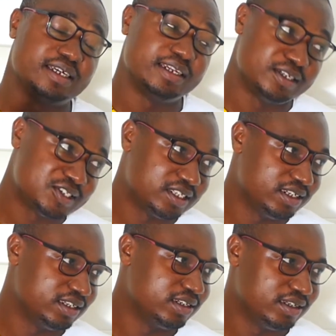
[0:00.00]
enlisted,
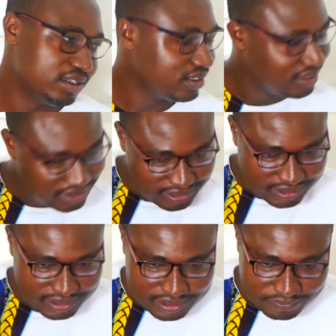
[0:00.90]
and then
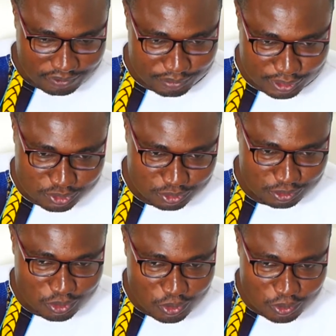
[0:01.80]
for me to
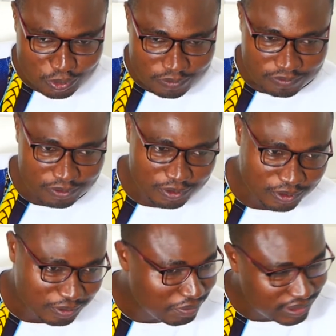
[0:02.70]
go
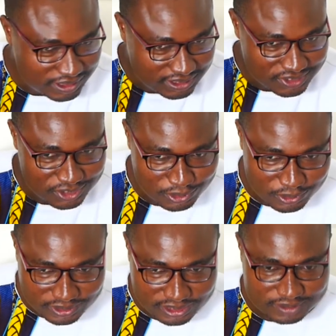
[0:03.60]
for body checks and
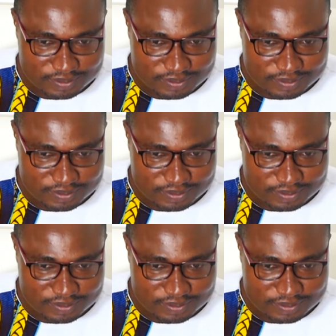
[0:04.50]
all that.